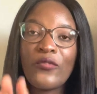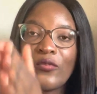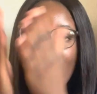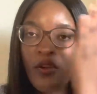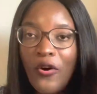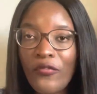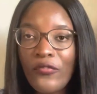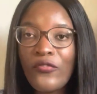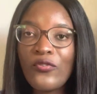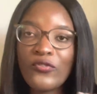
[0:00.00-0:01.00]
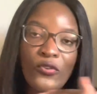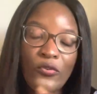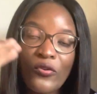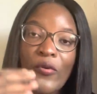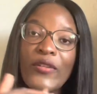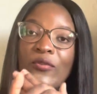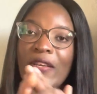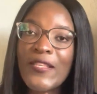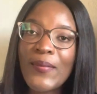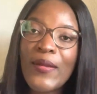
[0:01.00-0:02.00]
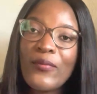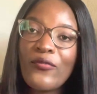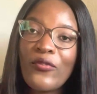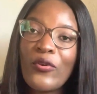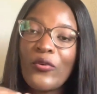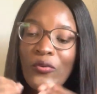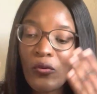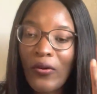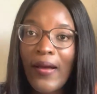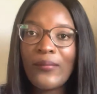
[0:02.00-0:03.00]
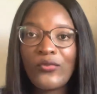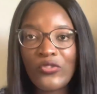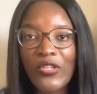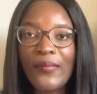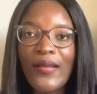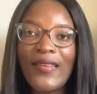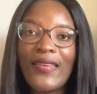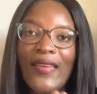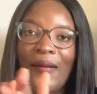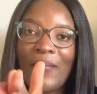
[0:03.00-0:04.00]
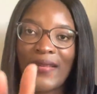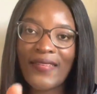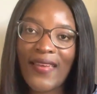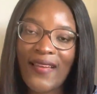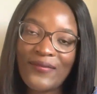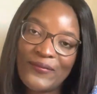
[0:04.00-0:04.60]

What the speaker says: you an overview so you know what to expect before you come to Germany. Yeah, but yeah,